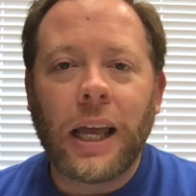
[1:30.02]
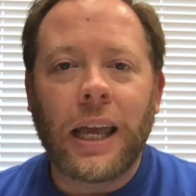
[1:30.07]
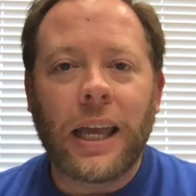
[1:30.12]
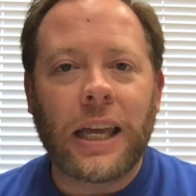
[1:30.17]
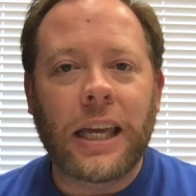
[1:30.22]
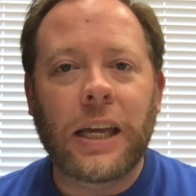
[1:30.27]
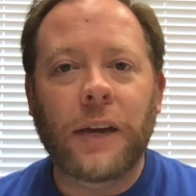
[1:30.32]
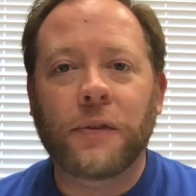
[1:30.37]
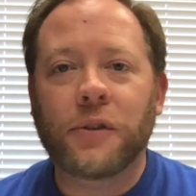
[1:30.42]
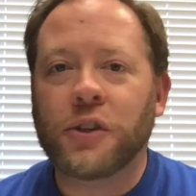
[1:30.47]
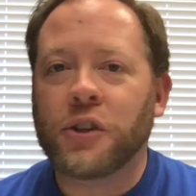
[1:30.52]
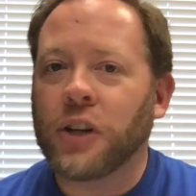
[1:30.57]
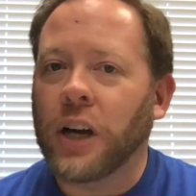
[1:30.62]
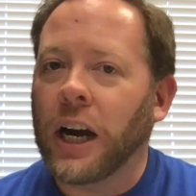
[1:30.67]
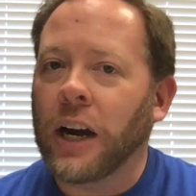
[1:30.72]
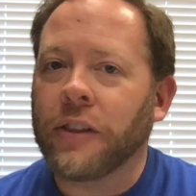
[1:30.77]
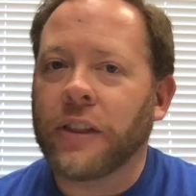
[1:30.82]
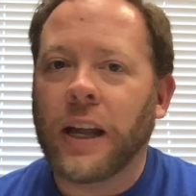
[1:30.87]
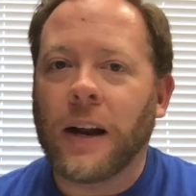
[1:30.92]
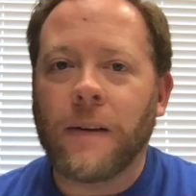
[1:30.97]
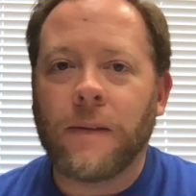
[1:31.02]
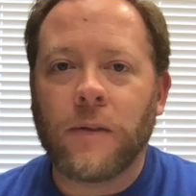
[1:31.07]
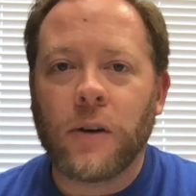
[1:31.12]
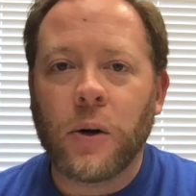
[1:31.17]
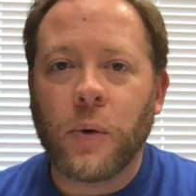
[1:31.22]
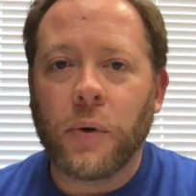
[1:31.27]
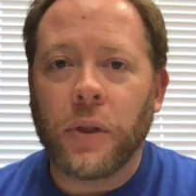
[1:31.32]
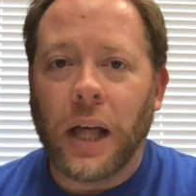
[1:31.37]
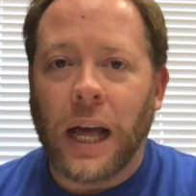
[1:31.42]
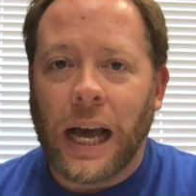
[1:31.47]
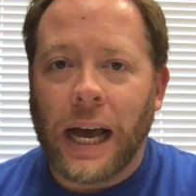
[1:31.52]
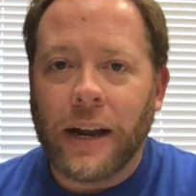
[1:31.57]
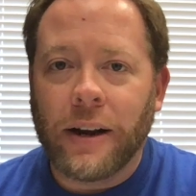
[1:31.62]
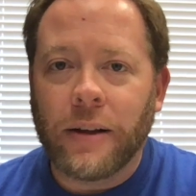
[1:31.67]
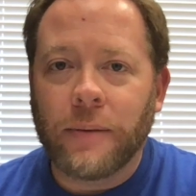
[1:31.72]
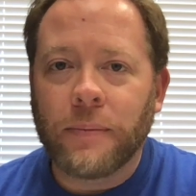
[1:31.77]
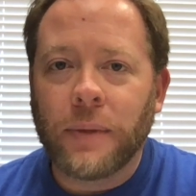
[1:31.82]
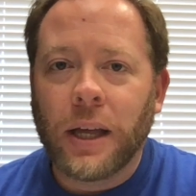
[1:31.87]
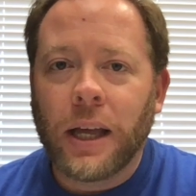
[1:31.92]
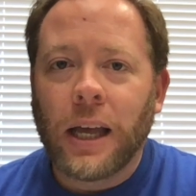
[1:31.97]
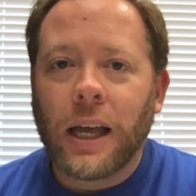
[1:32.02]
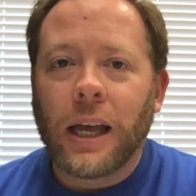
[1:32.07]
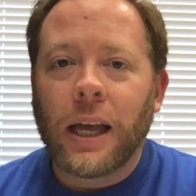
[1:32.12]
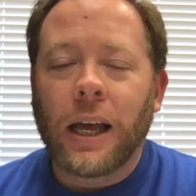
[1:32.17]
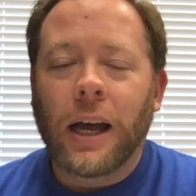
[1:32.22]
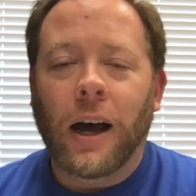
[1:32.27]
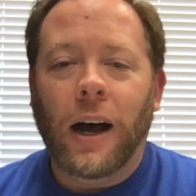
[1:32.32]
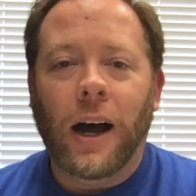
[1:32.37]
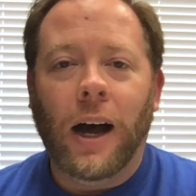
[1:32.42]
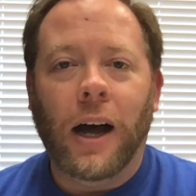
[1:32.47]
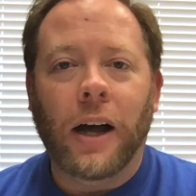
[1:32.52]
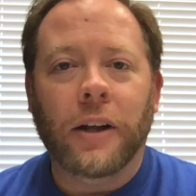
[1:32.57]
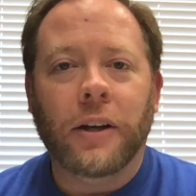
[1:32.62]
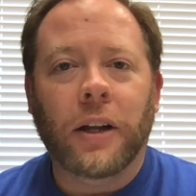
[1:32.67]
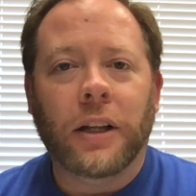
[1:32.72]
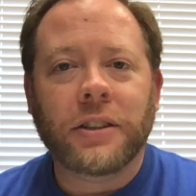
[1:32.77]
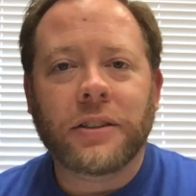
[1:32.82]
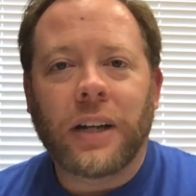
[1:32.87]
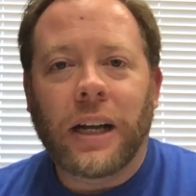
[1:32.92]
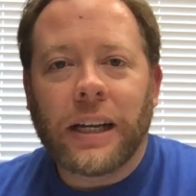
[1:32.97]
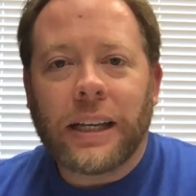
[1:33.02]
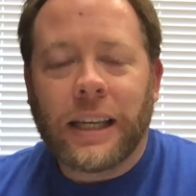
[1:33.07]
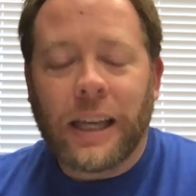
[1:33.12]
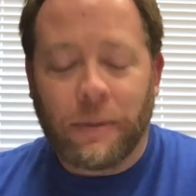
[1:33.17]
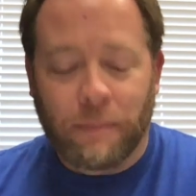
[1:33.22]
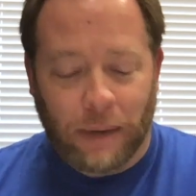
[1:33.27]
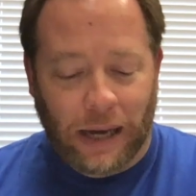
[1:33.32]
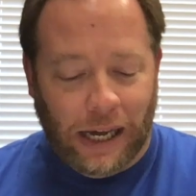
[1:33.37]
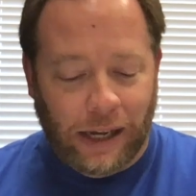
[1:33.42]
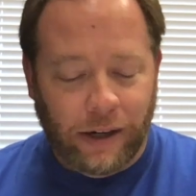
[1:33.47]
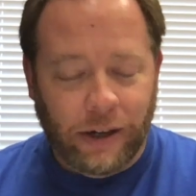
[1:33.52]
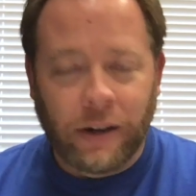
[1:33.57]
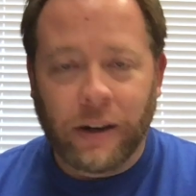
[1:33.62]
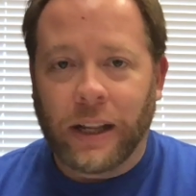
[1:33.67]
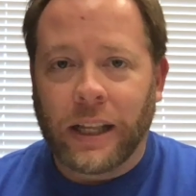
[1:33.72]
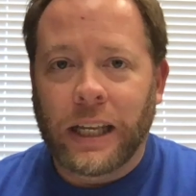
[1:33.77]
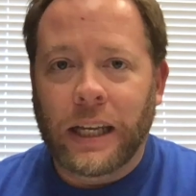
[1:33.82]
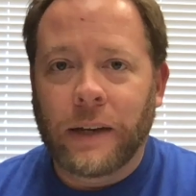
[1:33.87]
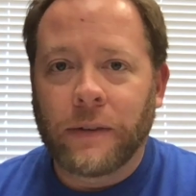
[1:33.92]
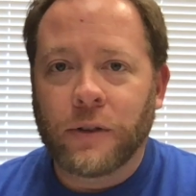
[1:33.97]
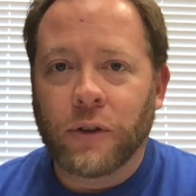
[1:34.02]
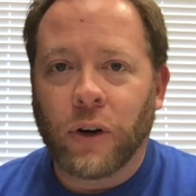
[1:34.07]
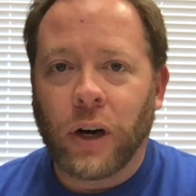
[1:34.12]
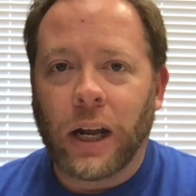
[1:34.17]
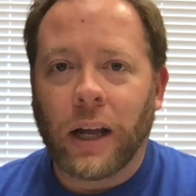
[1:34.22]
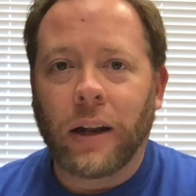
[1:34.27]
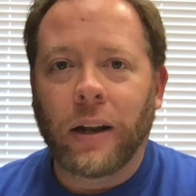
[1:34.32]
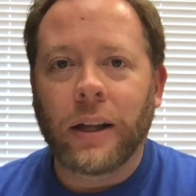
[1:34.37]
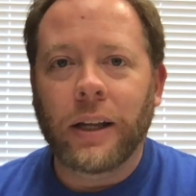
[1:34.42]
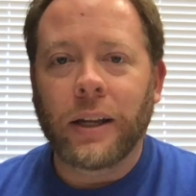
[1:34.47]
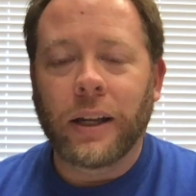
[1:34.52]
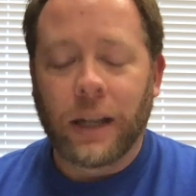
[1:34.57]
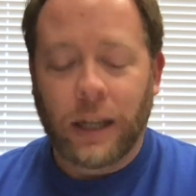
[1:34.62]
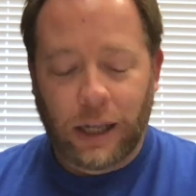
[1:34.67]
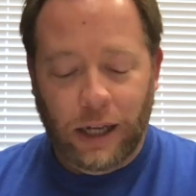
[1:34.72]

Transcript: Eve shared that fruit with Adam. Let's not get mad here at Eve directly.